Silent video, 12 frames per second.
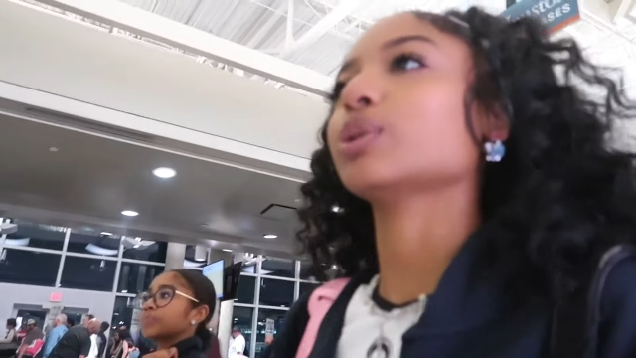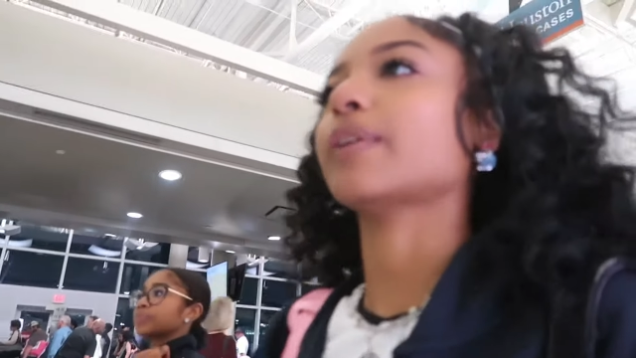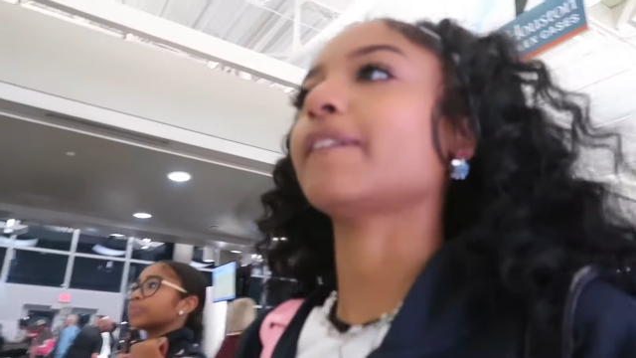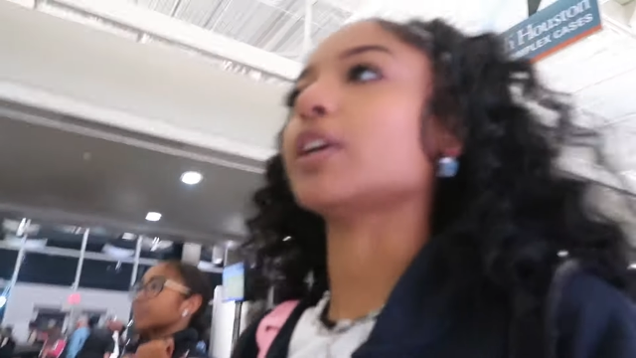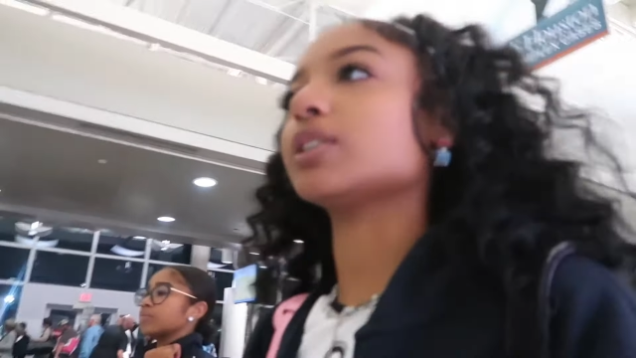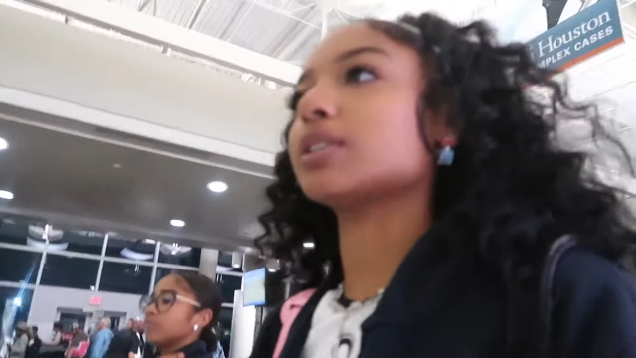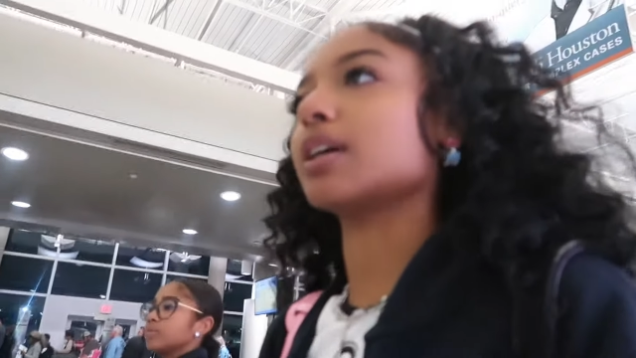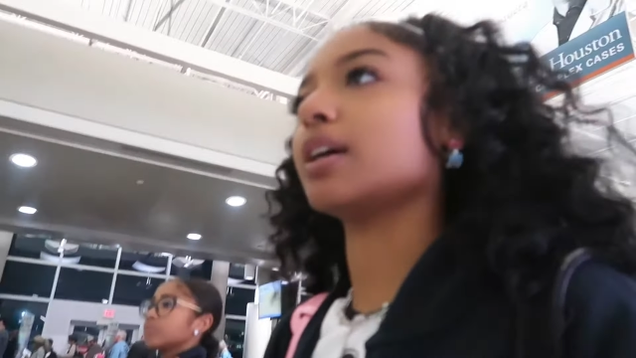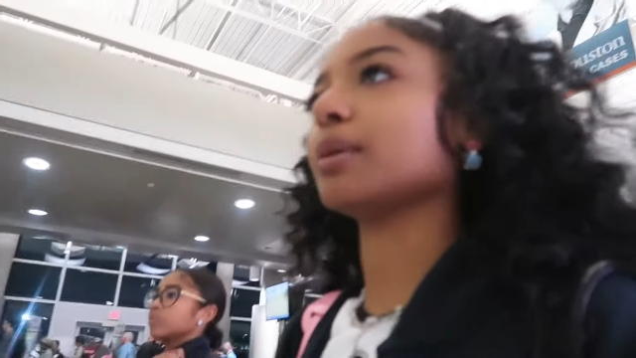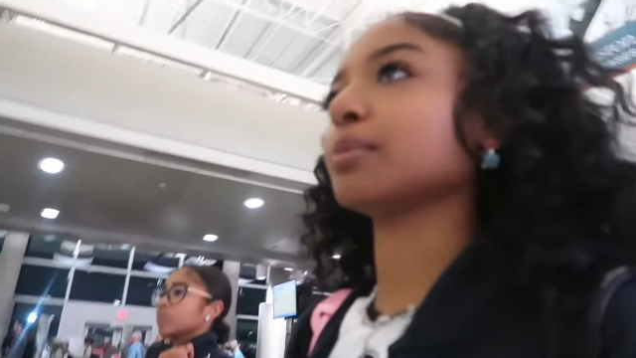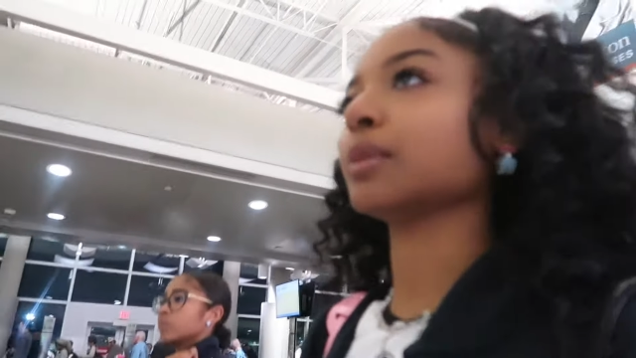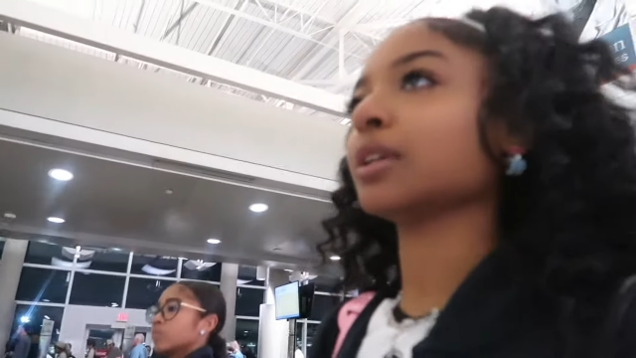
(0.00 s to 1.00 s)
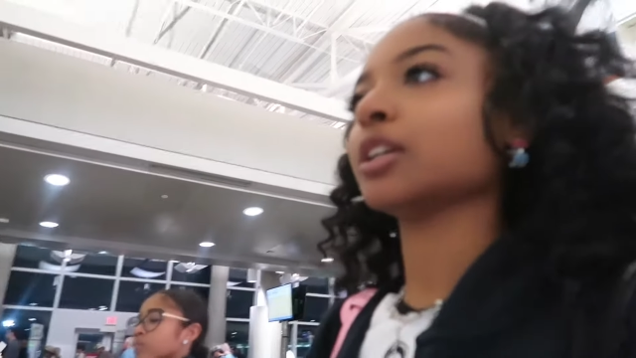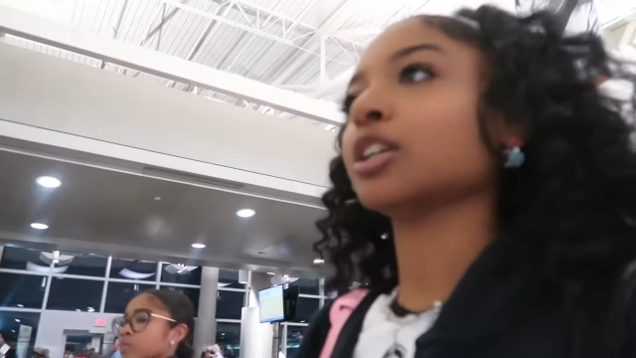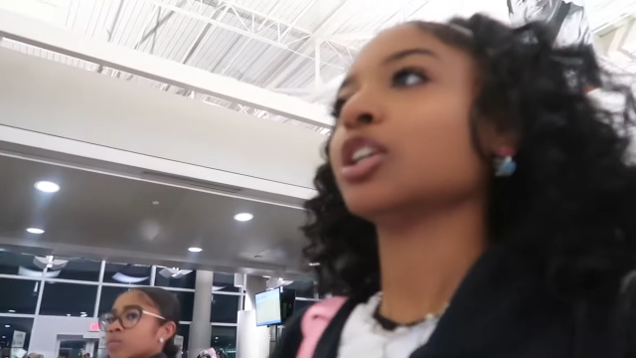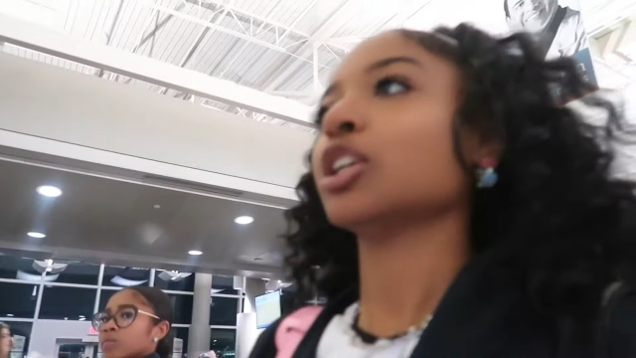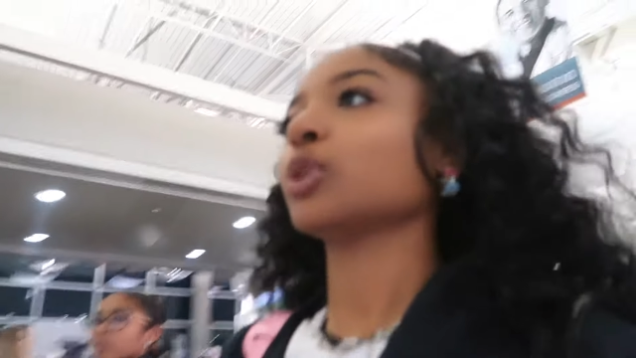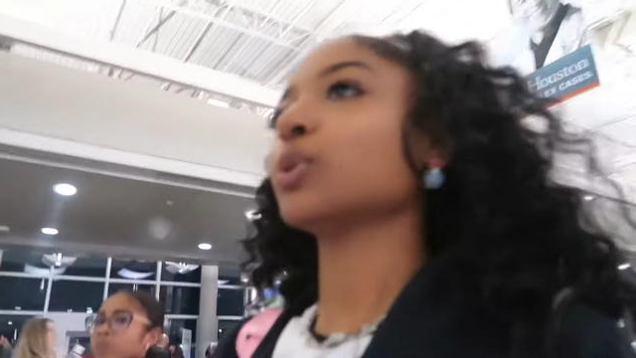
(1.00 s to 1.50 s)
it's my first time.
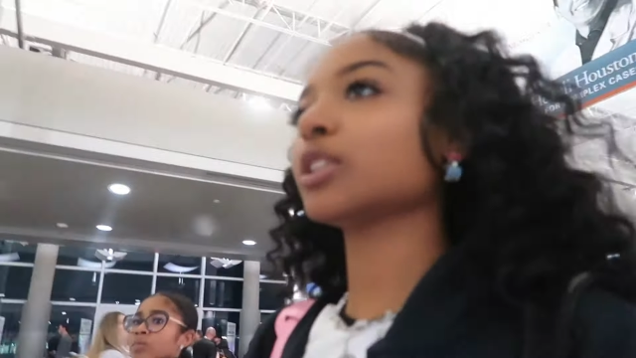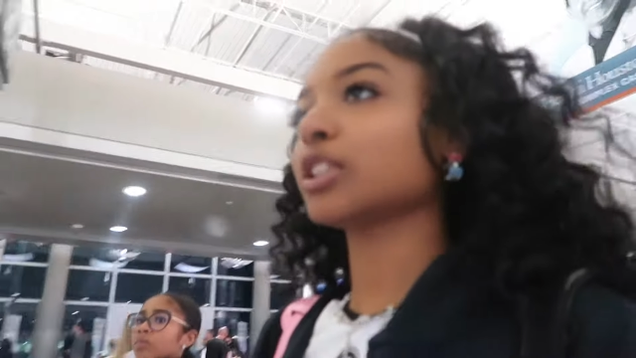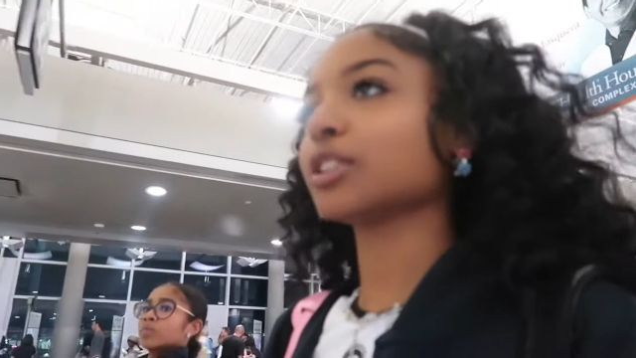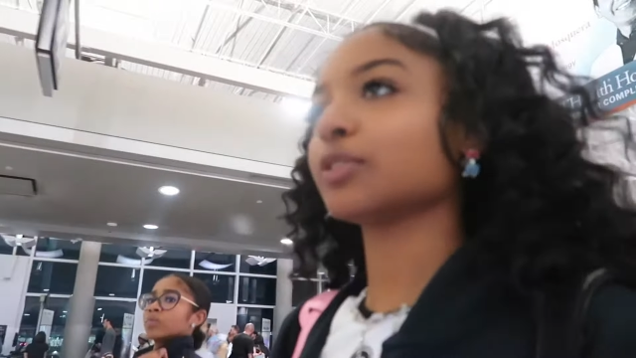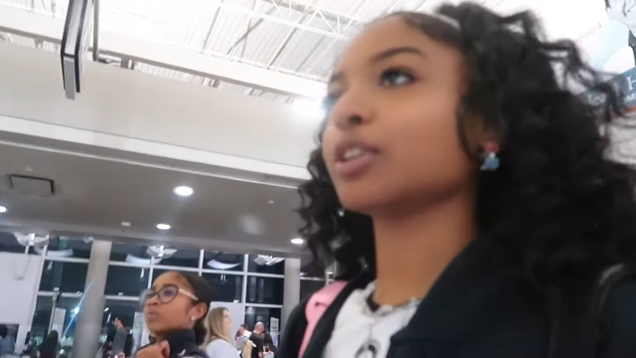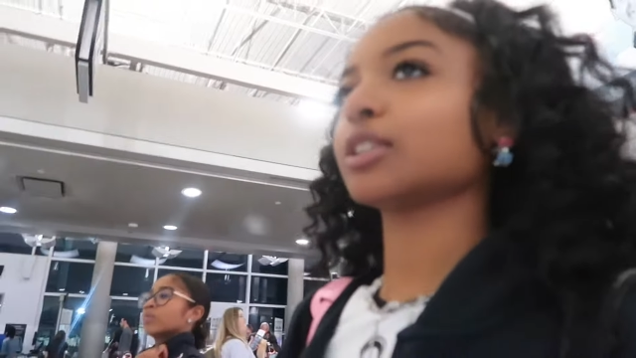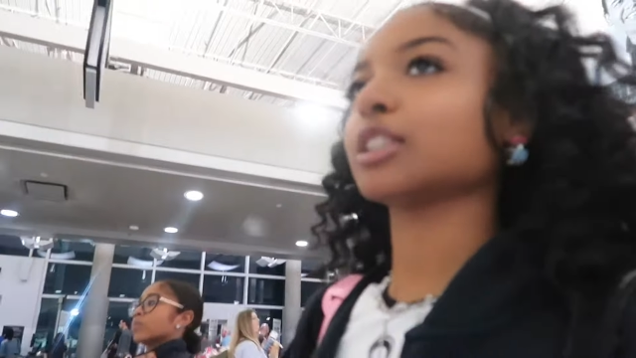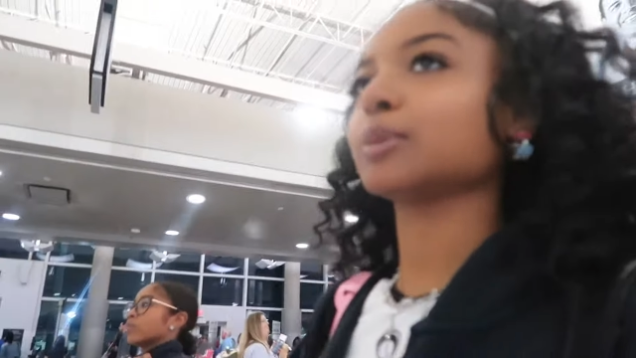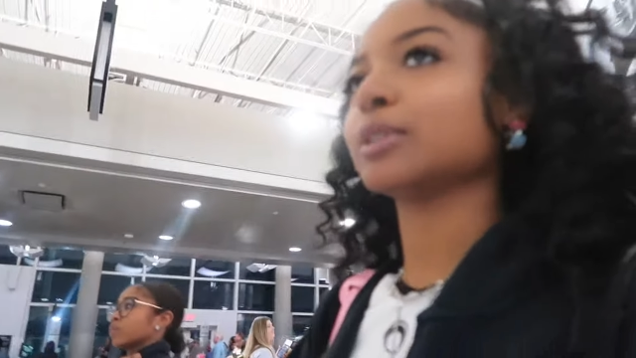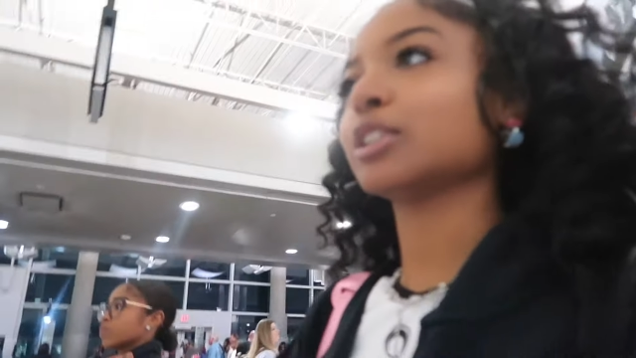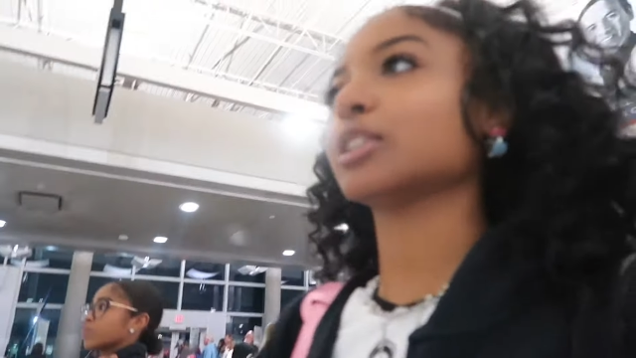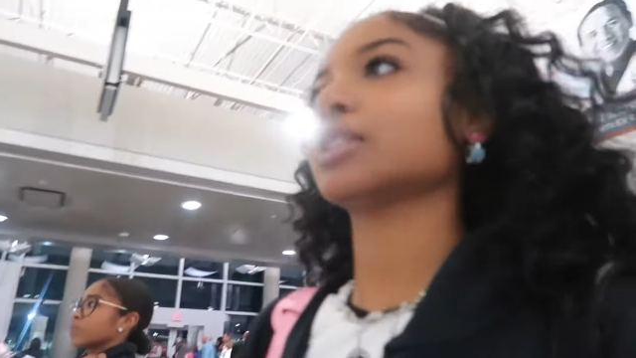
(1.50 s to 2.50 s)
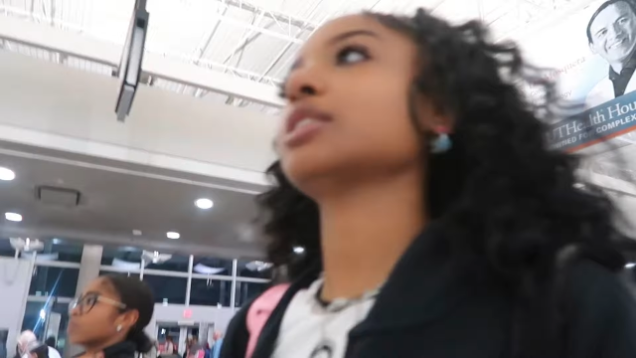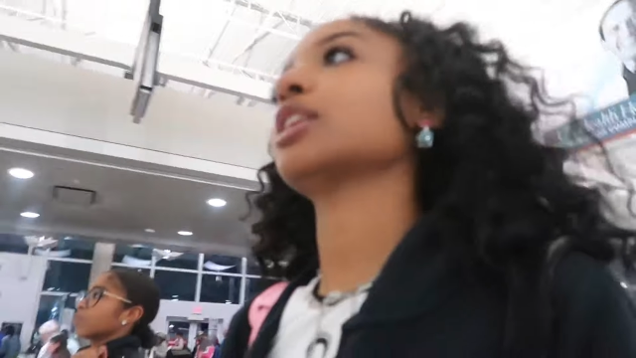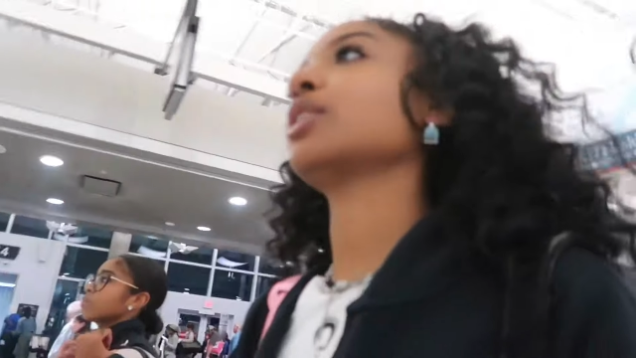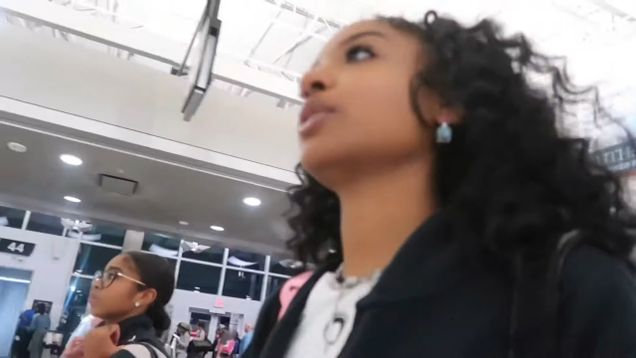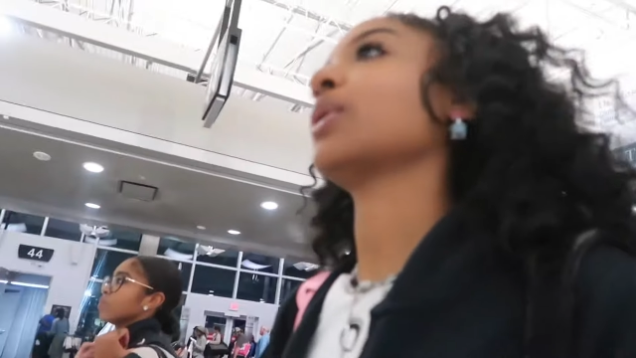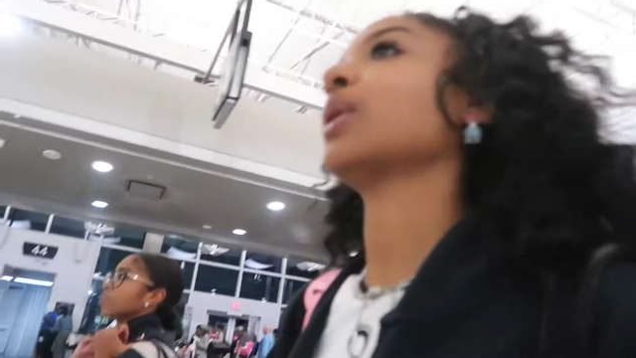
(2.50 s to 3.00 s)
It was a good first experience,
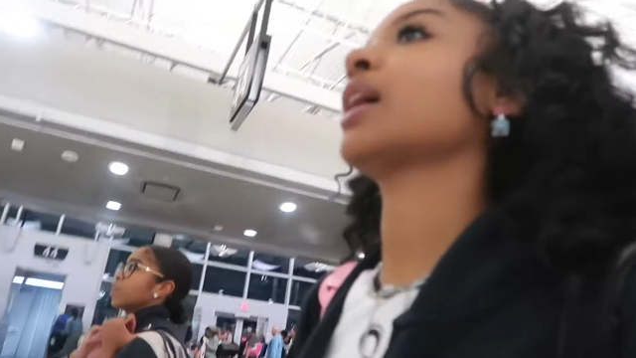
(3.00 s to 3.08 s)
though.